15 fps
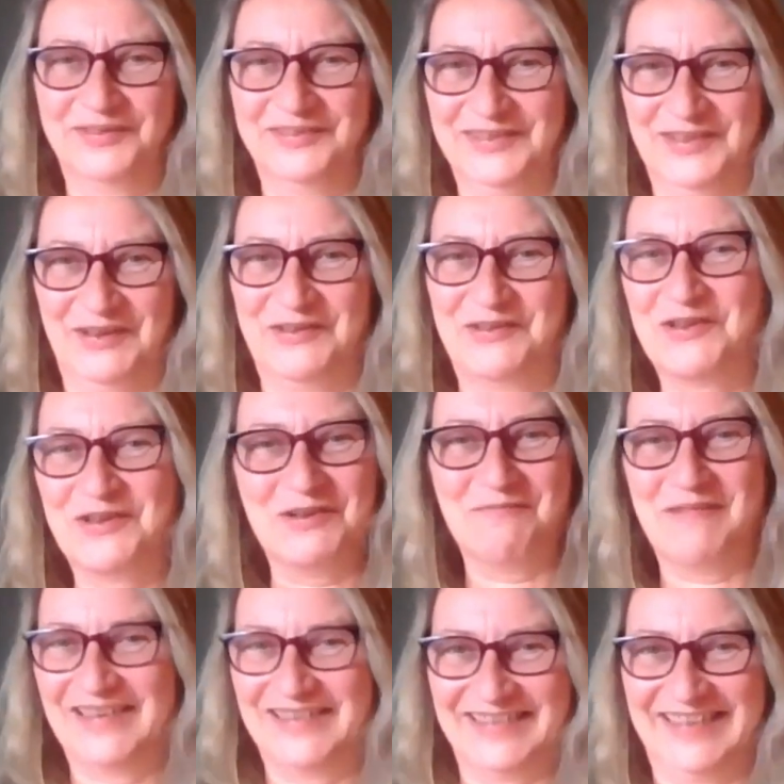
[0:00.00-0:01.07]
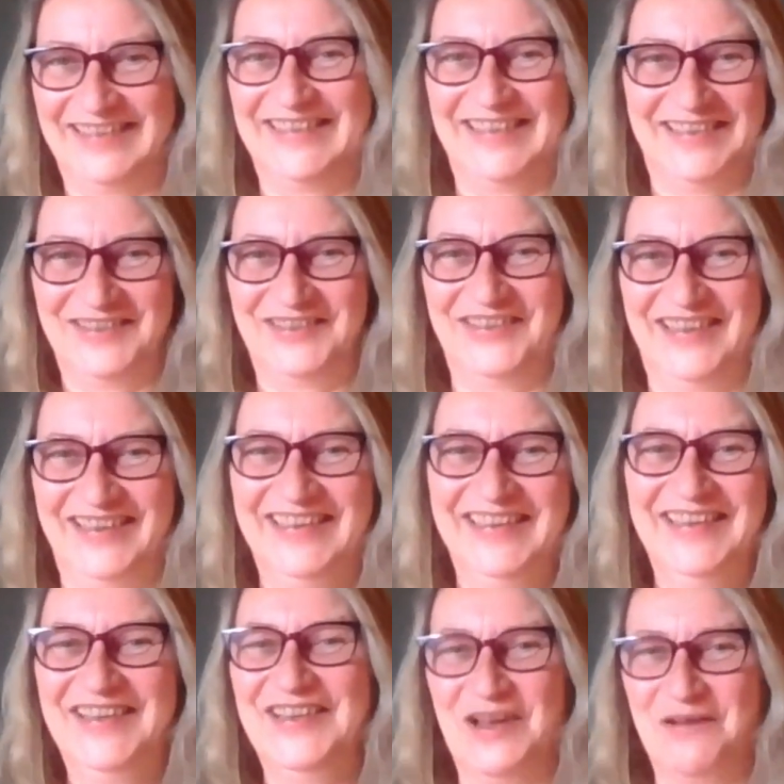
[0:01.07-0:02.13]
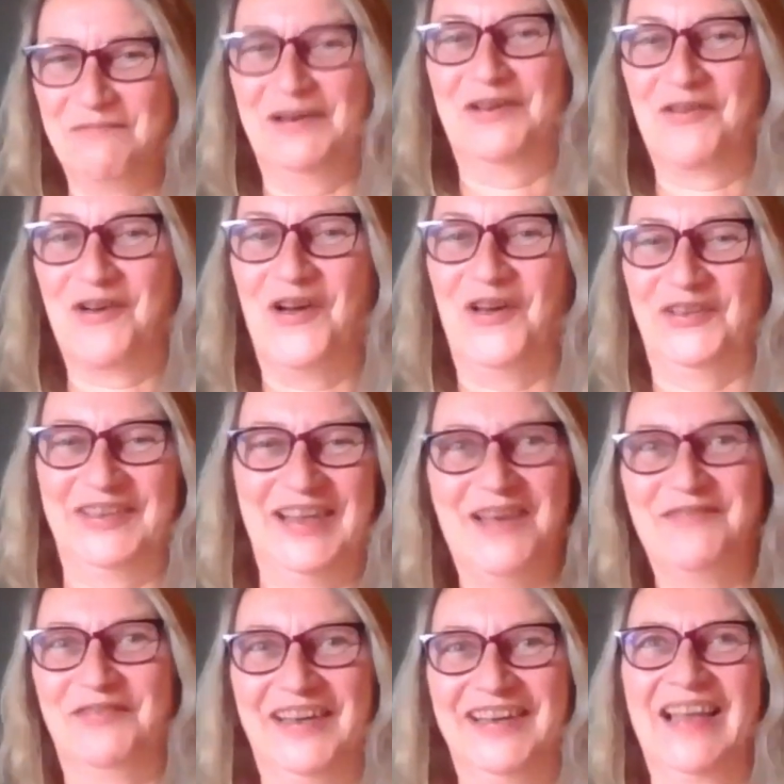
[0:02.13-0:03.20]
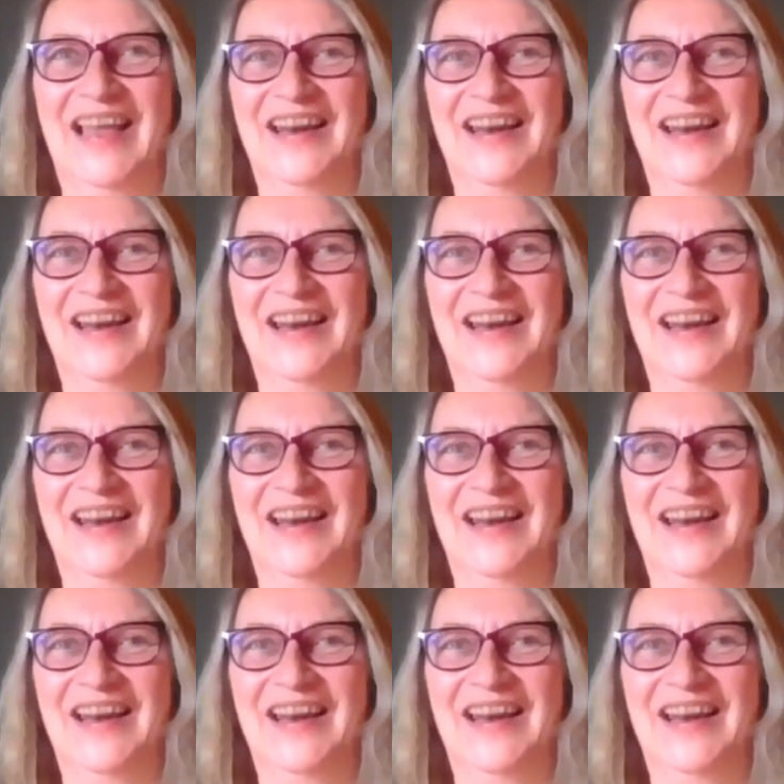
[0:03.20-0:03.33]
You couldn't imagine her sitting on a, bit of grass ever.